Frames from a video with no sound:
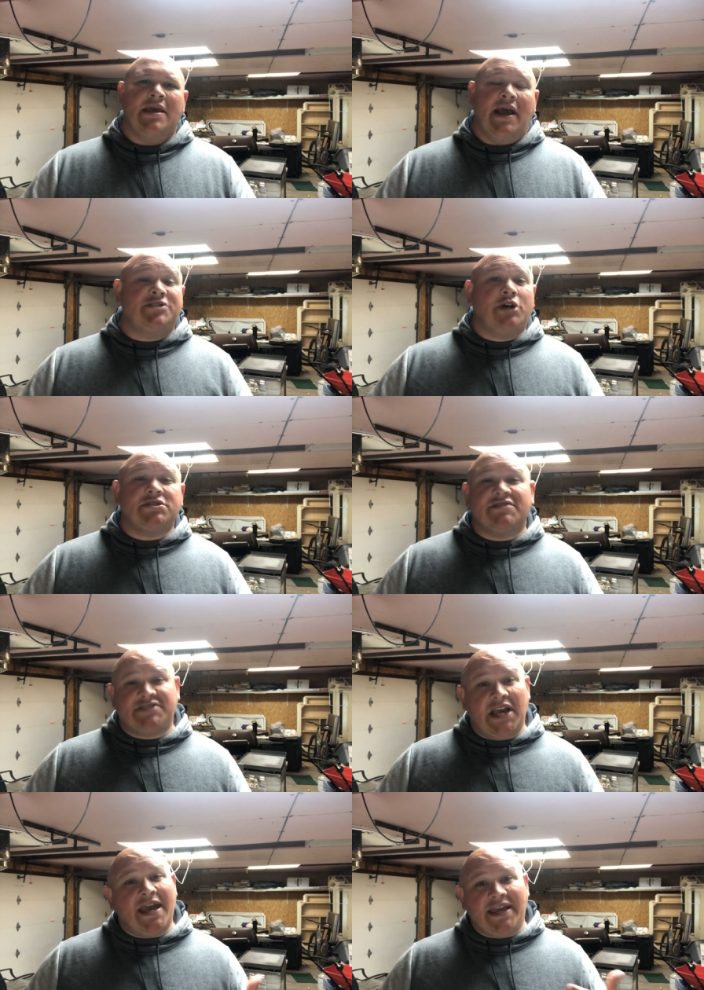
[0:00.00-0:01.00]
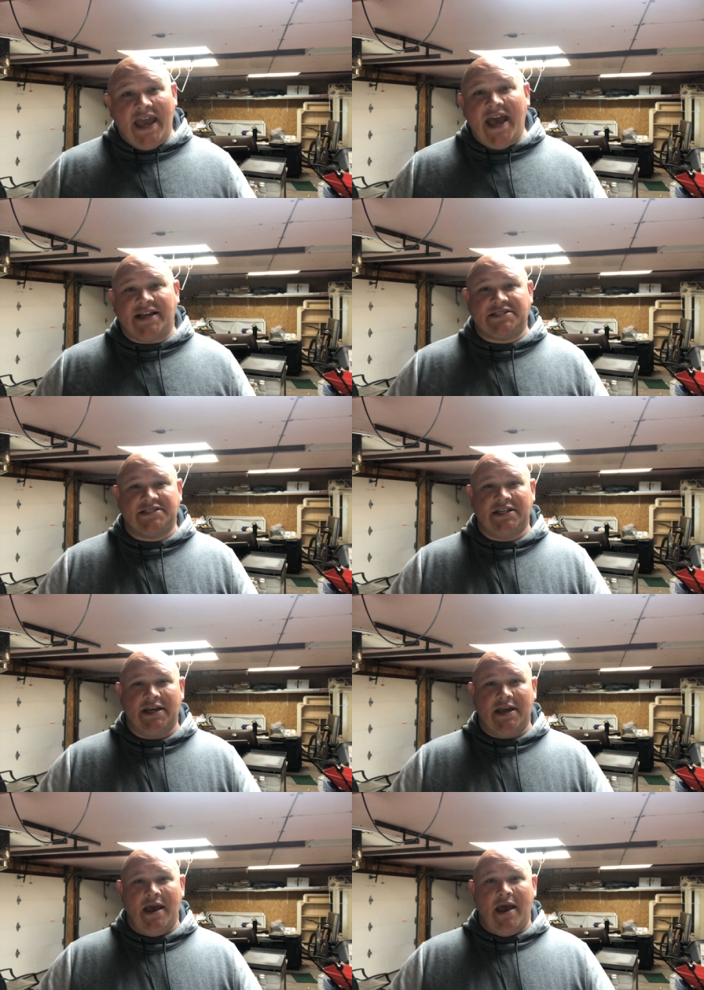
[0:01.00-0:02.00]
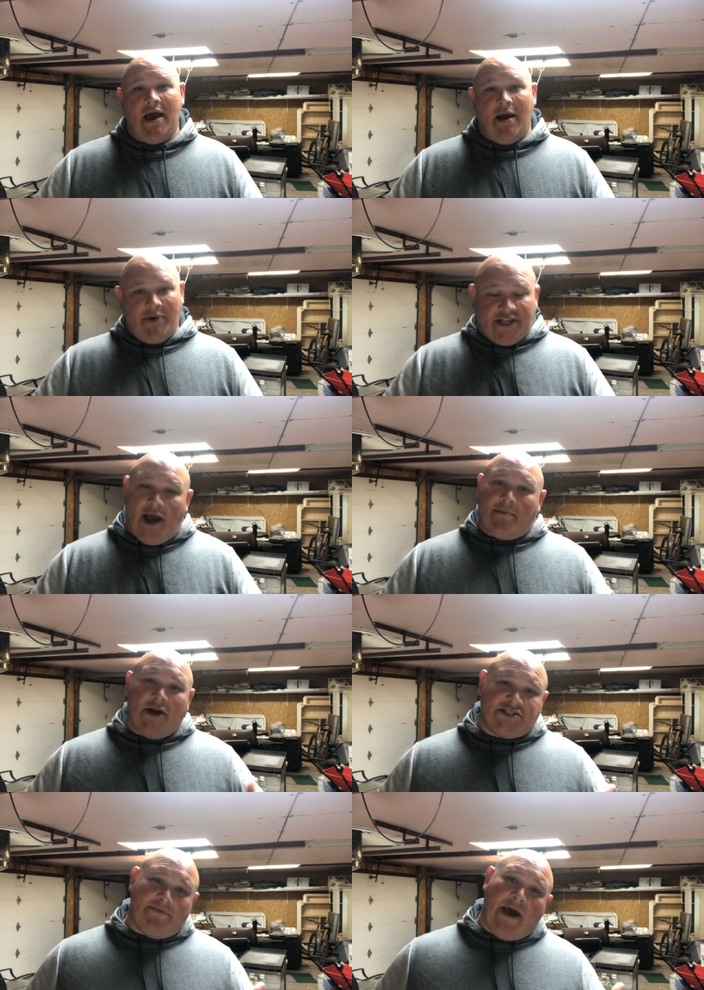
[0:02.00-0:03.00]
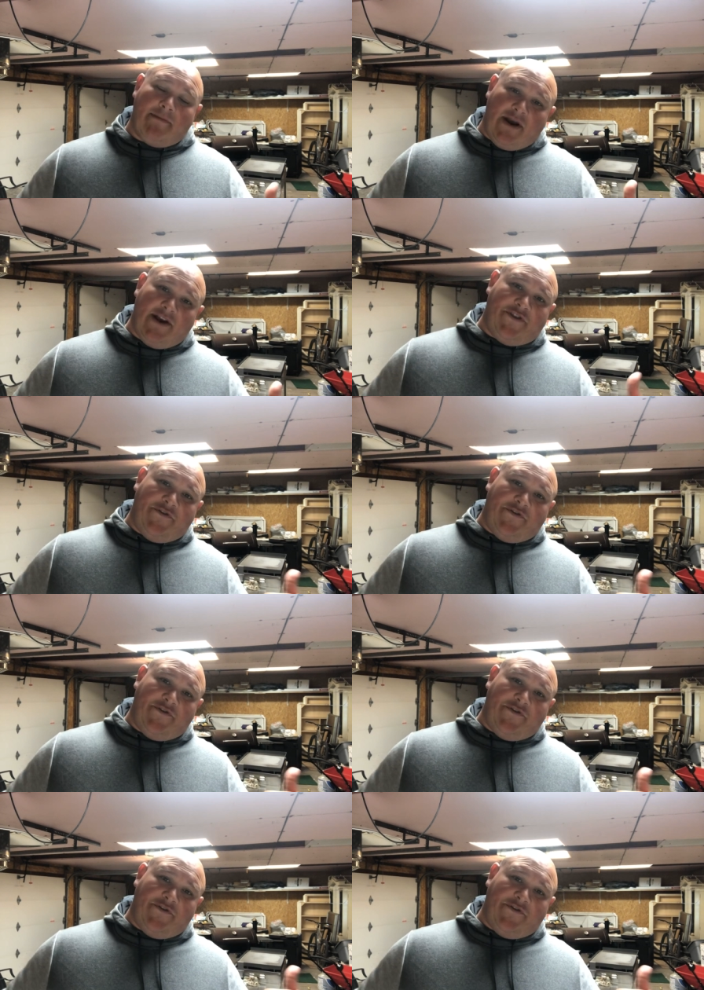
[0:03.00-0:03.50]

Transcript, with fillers: And Joseph saying yes. We talk much about Mary's